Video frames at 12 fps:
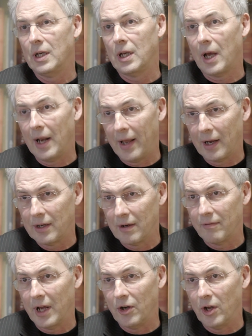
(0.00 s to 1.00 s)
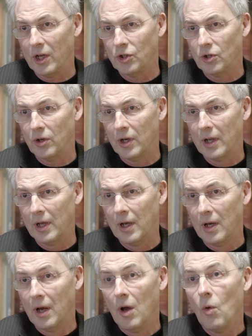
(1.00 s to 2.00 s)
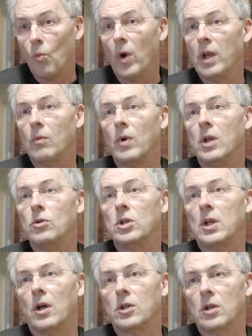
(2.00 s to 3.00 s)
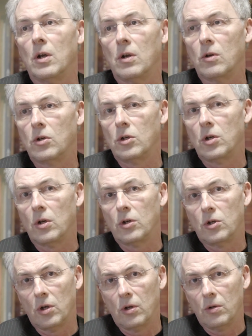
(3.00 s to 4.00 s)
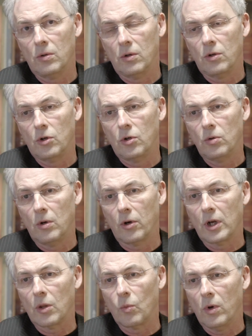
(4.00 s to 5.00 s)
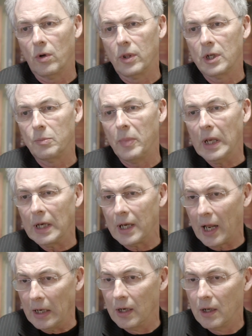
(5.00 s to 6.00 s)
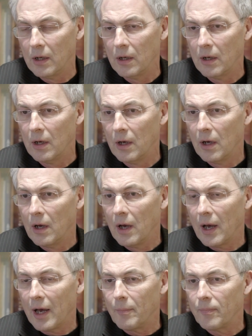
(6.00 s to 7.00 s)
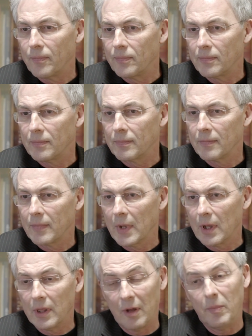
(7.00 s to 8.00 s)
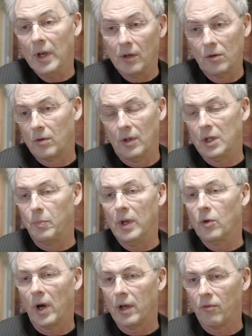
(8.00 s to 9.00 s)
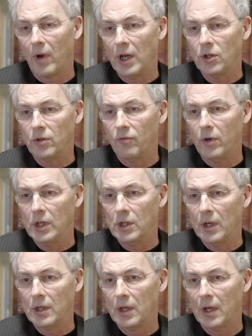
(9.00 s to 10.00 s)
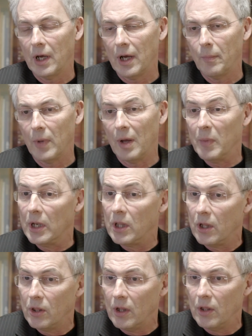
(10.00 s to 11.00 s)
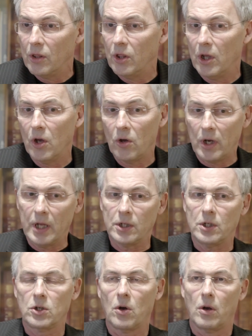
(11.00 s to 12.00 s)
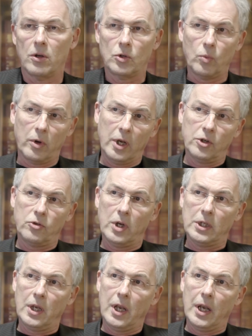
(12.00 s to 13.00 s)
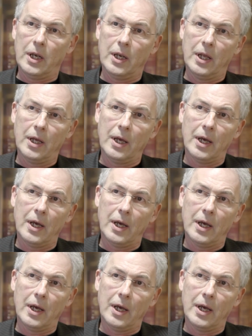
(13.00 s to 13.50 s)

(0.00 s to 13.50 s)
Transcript: dialectal variation. When you start to look at the work that's been done, there's been quite a range of reasons. I mean, the earliest scholars were interested in